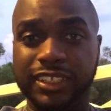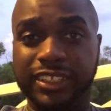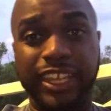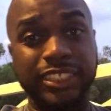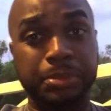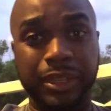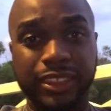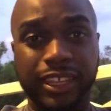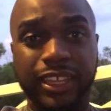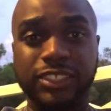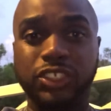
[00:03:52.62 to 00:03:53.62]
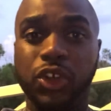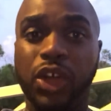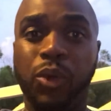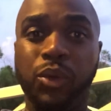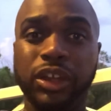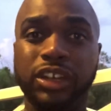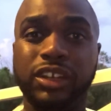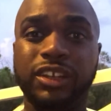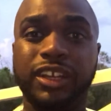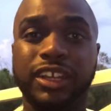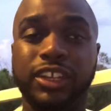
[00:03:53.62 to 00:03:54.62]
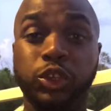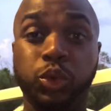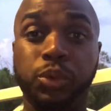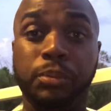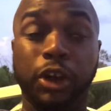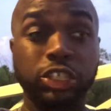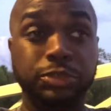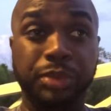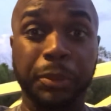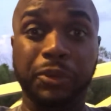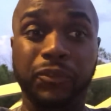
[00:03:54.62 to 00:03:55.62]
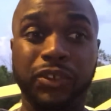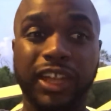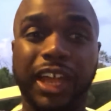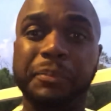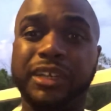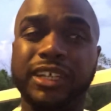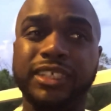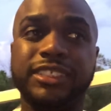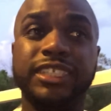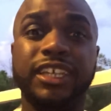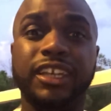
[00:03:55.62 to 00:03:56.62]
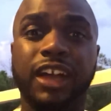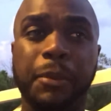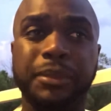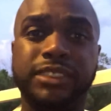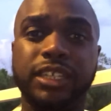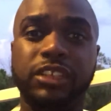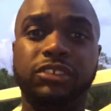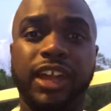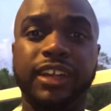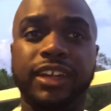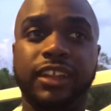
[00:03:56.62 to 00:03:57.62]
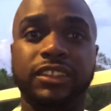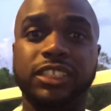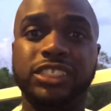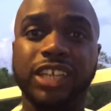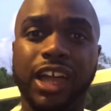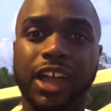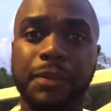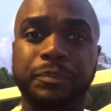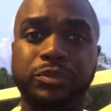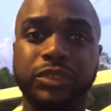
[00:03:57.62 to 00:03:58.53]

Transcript: That's my thing. So I wonder, do most people feel like, because I'm going to tell you right now, the job,